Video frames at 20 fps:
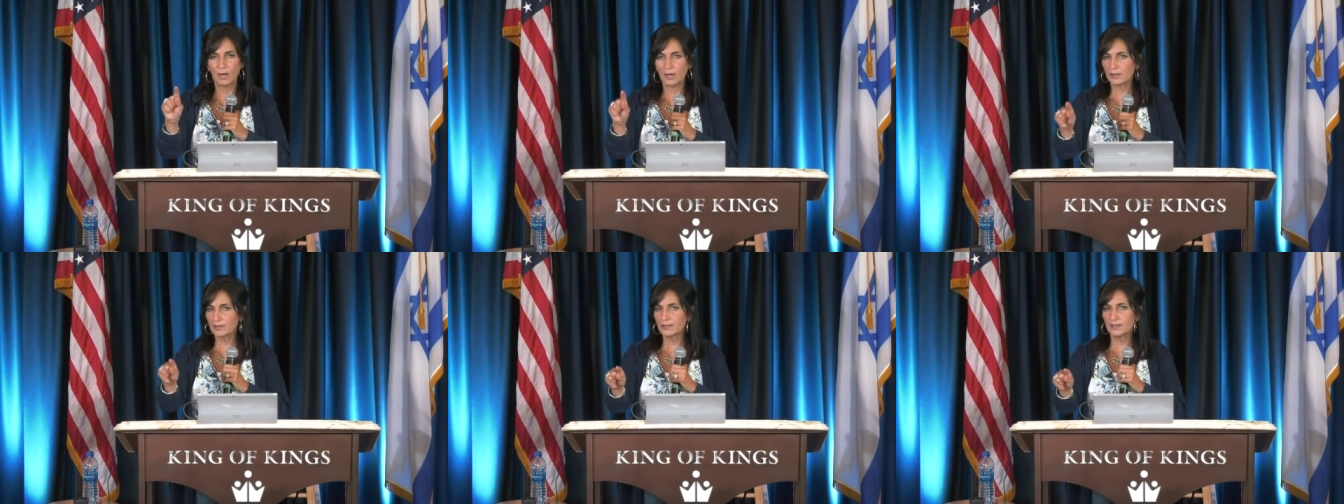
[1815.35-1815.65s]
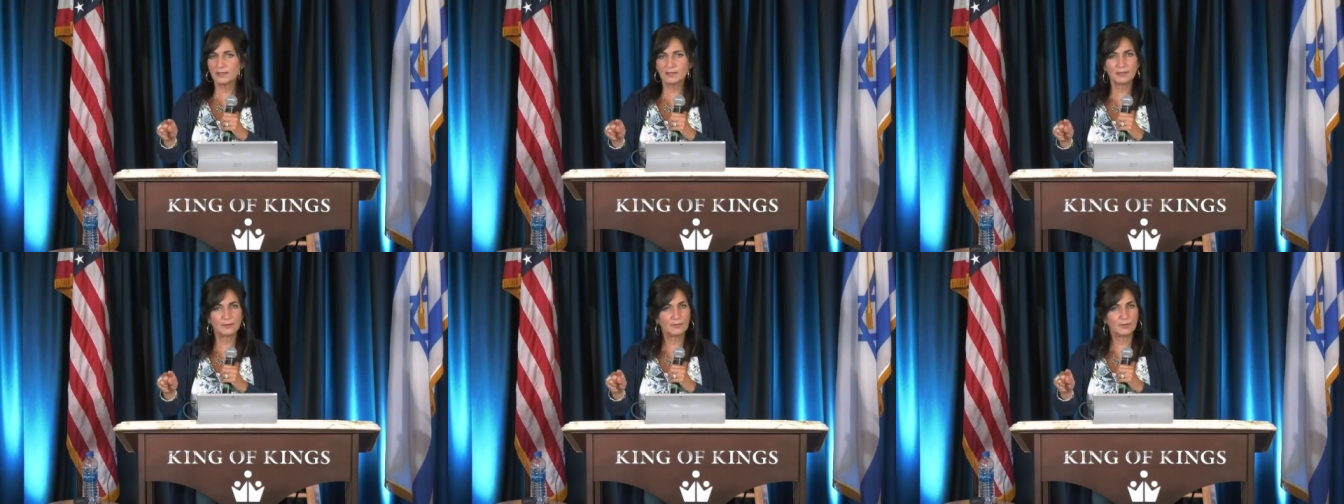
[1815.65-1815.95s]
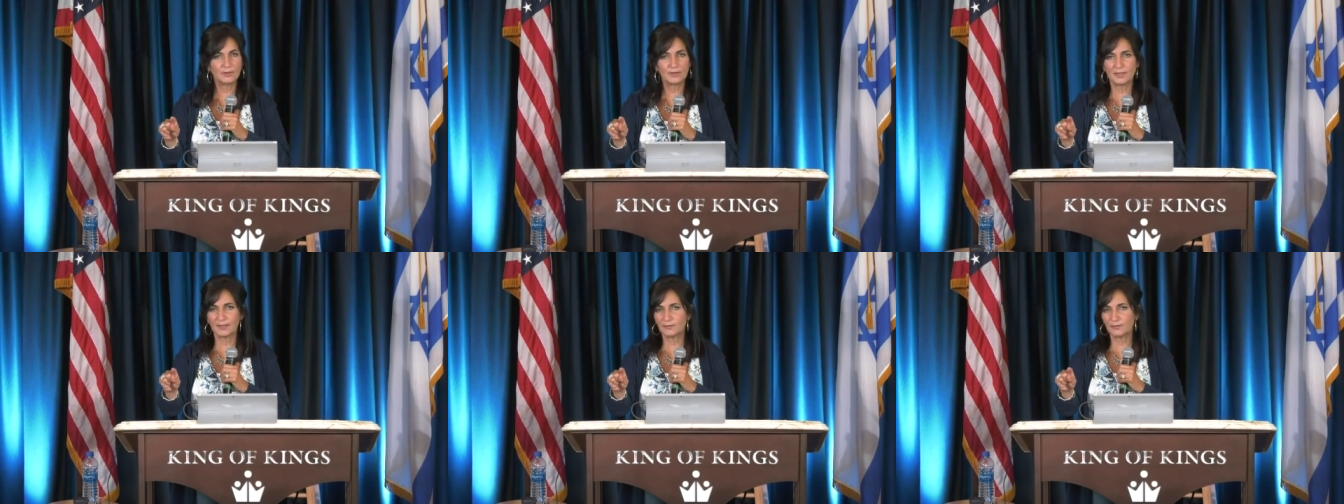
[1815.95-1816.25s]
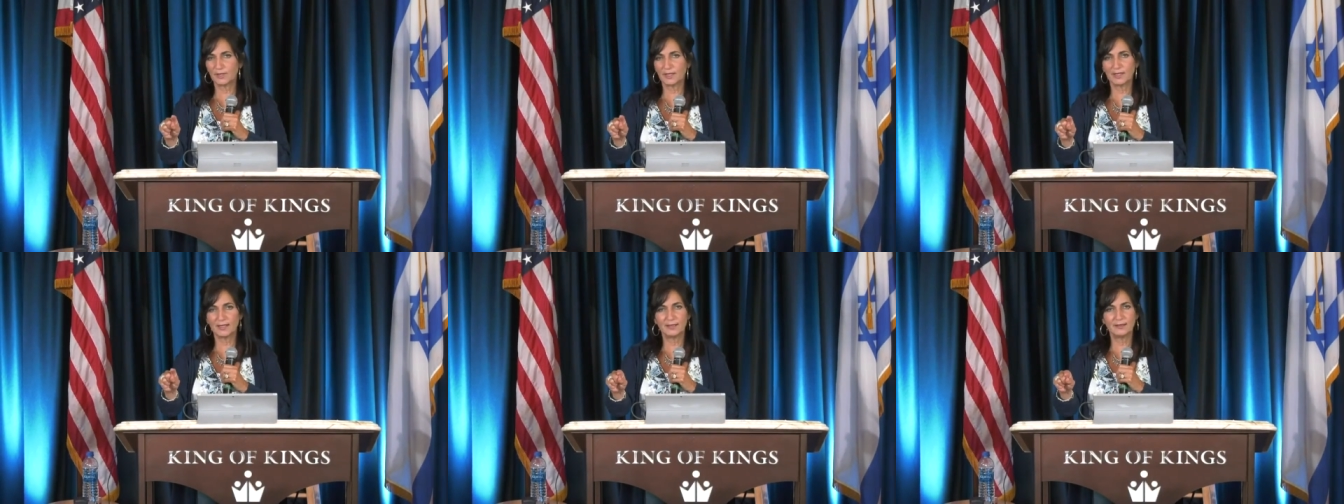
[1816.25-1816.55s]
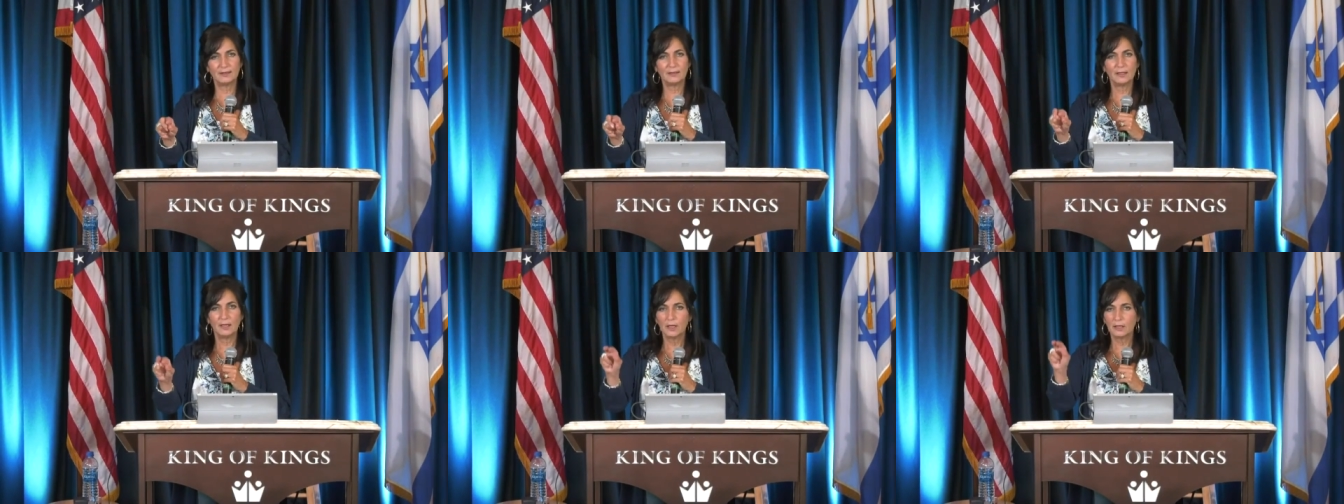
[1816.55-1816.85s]
Marxism will not
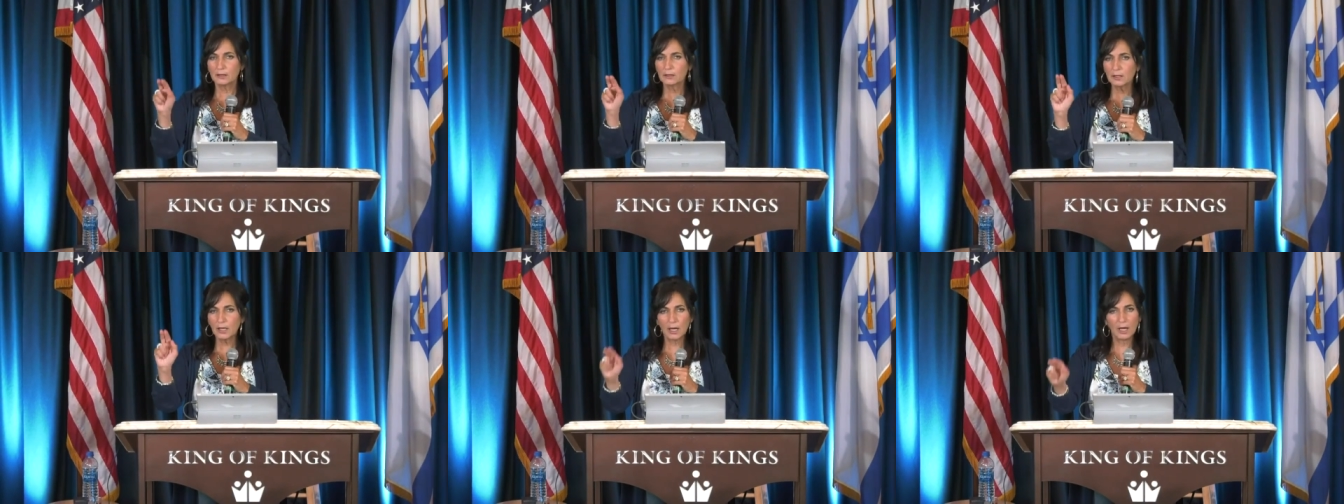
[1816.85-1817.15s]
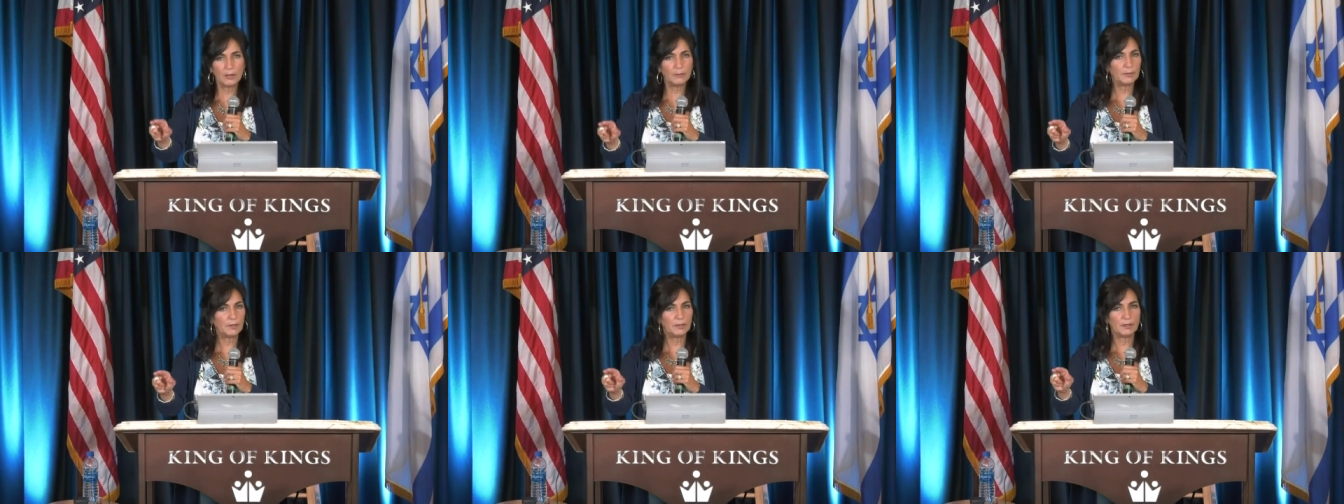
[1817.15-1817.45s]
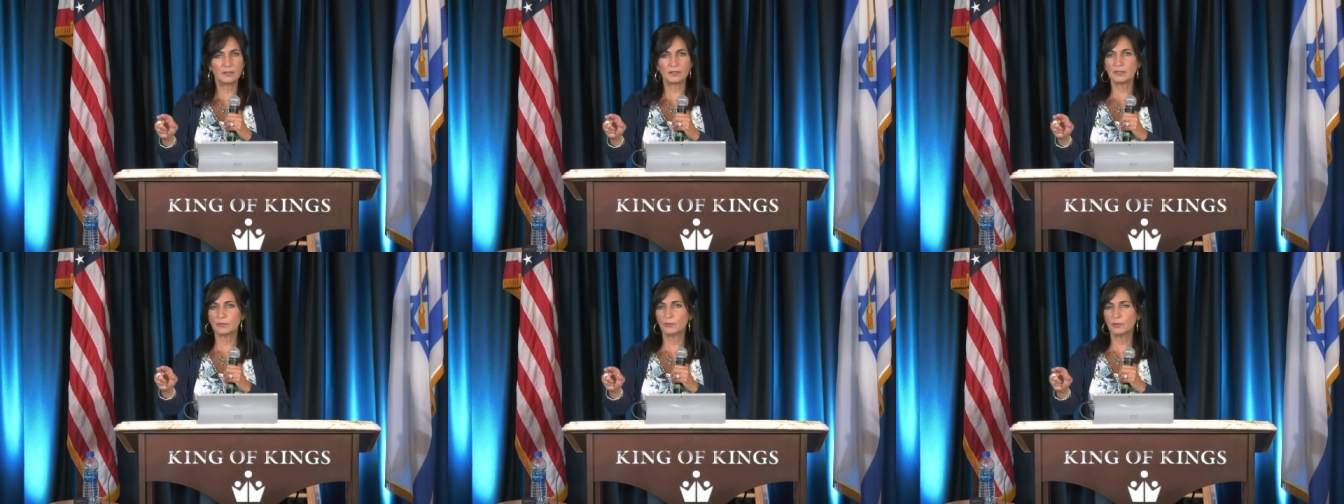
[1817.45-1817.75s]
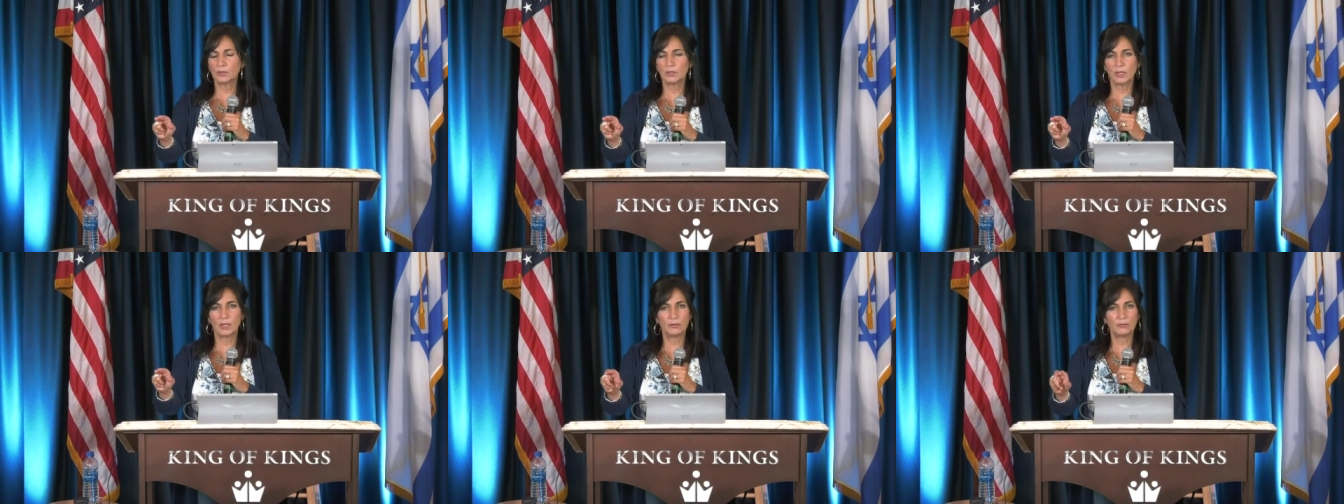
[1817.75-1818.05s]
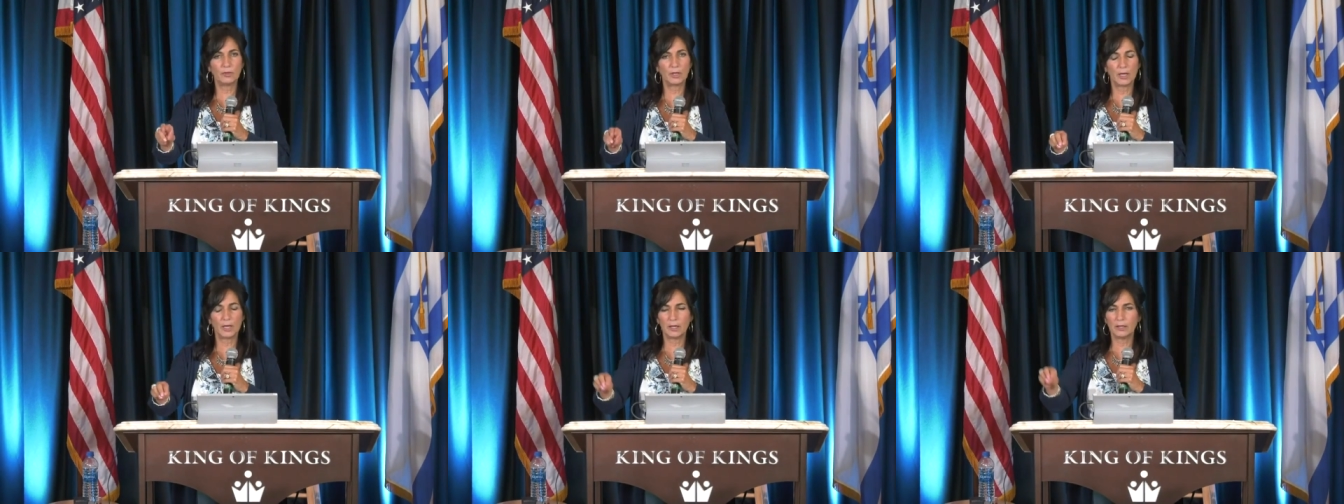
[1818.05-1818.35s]
reign. Communism
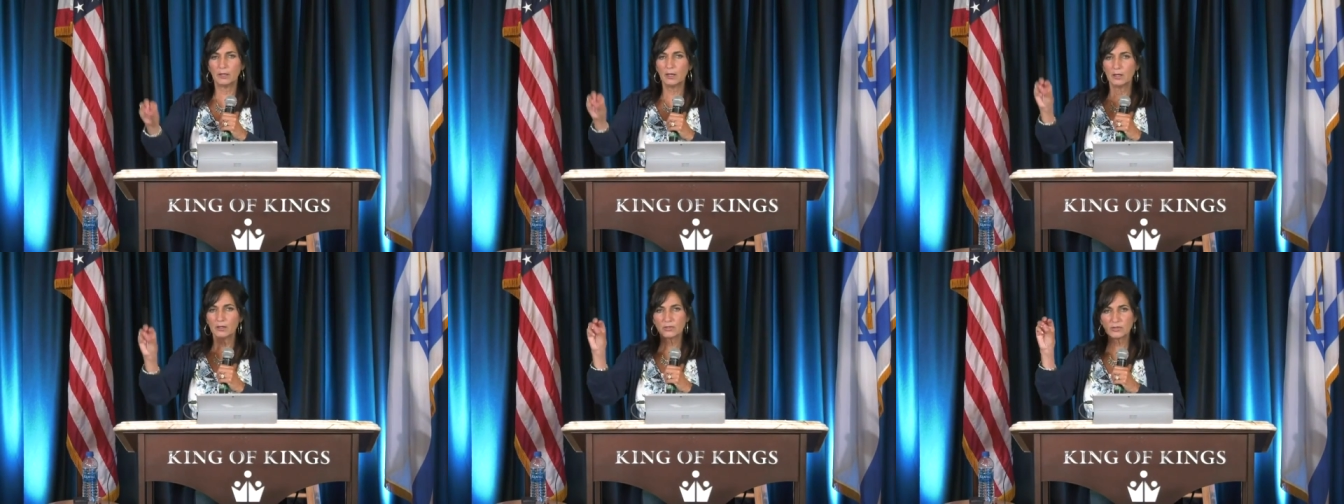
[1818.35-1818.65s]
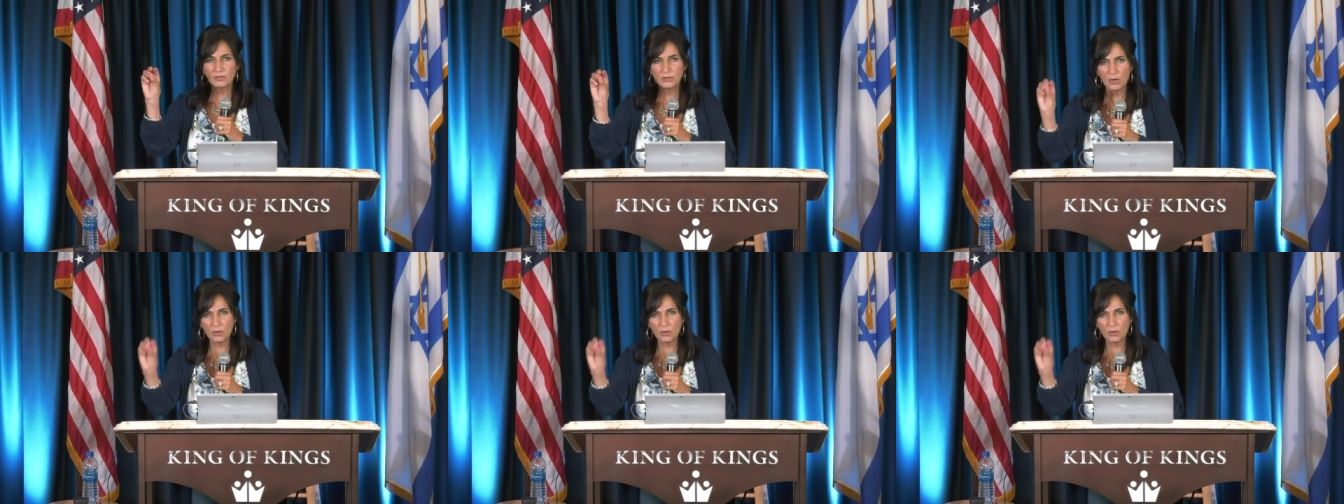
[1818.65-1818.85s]
will not reign.